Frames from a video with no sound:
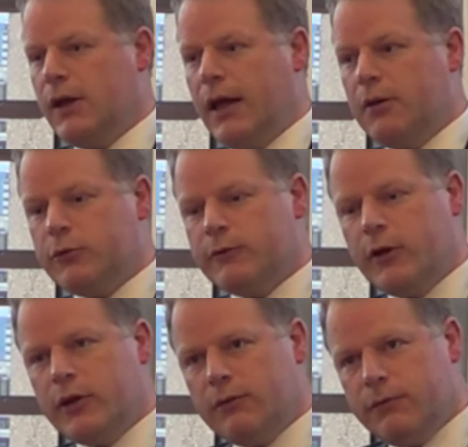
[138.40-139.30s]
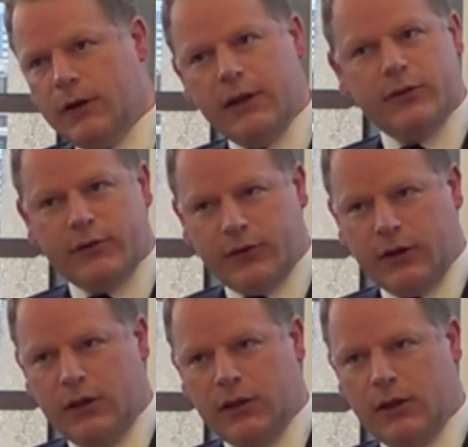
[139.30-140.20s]
and providing
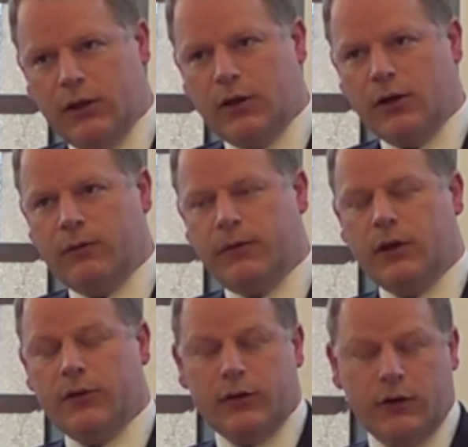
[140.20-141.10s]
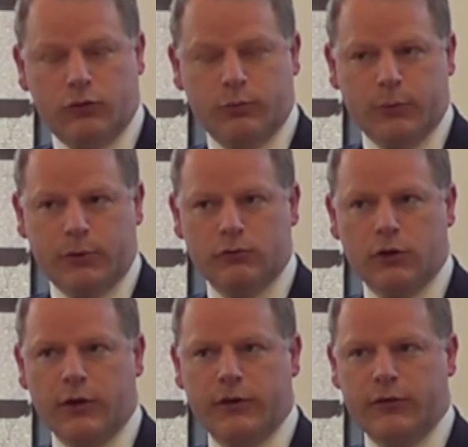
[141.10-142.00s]
validity of the intellectual property
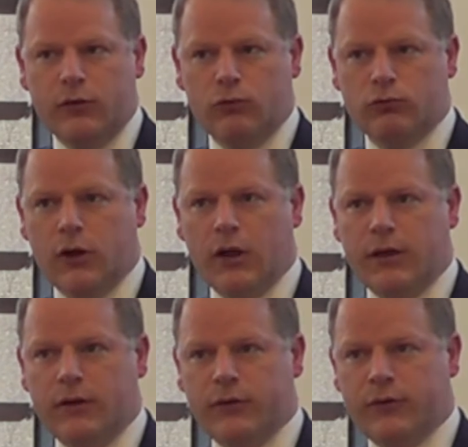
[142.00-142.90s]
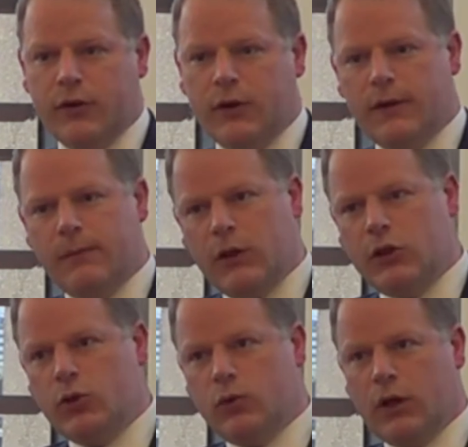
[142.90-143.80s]
right is not raised,
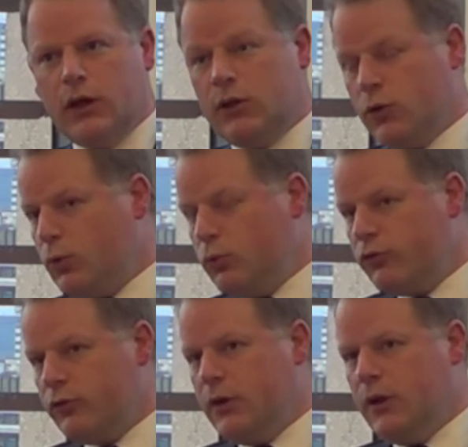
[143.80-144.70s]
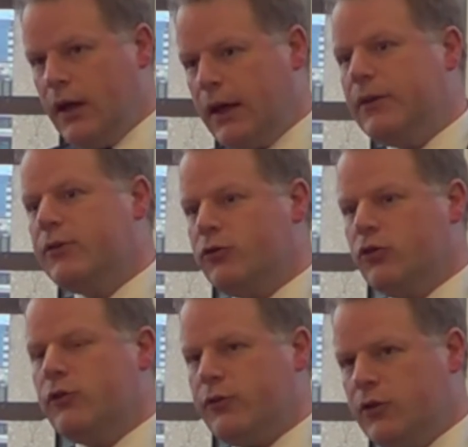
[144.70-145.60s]
the UK court has a
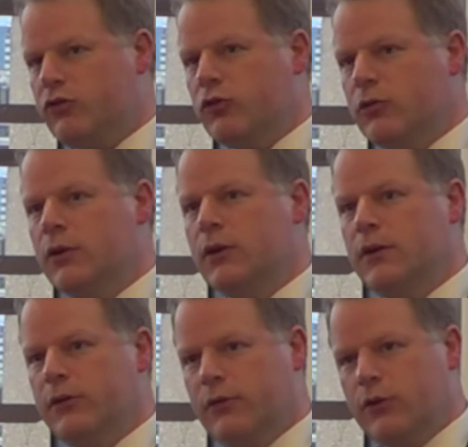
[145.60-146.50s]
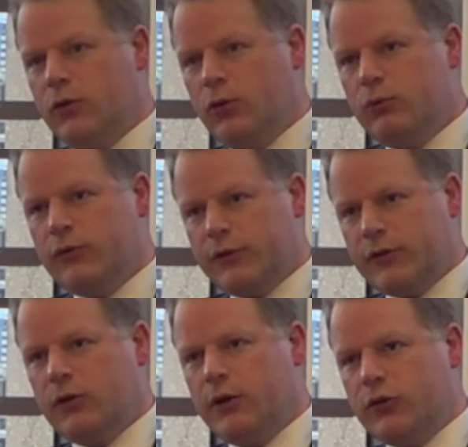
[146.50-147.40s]
jurisdiction to
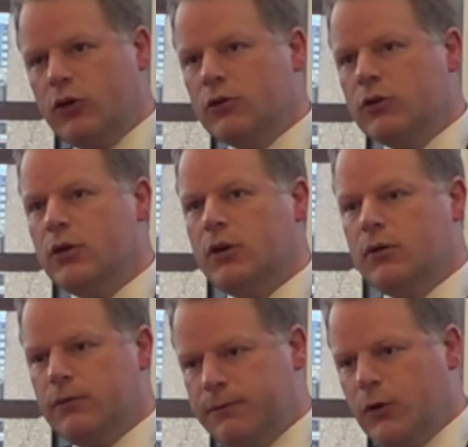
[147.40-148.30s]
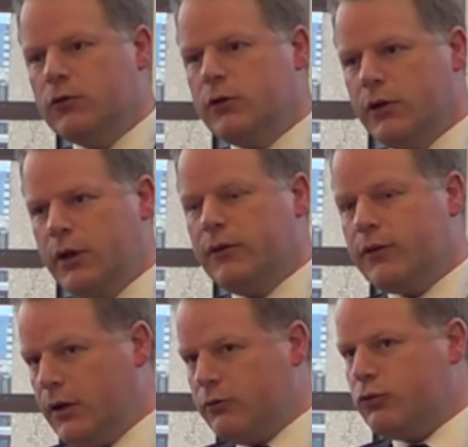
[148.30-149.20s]
decide on foreign
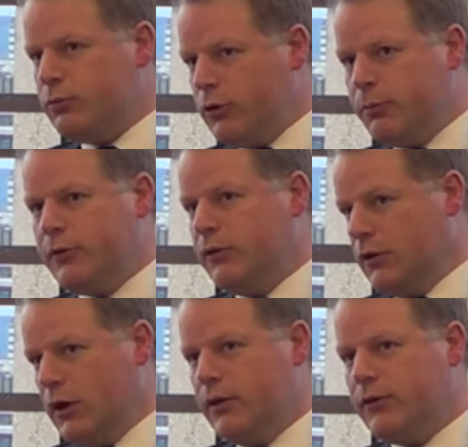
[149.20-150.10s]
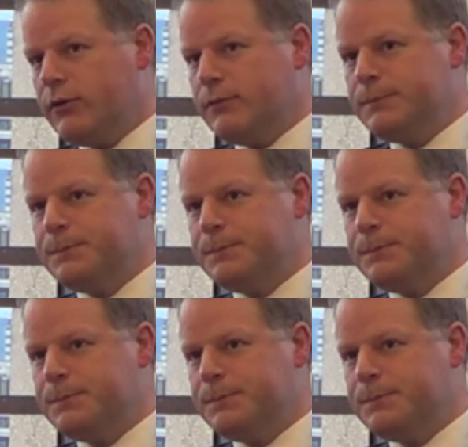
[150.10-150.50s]
intellectual property rights.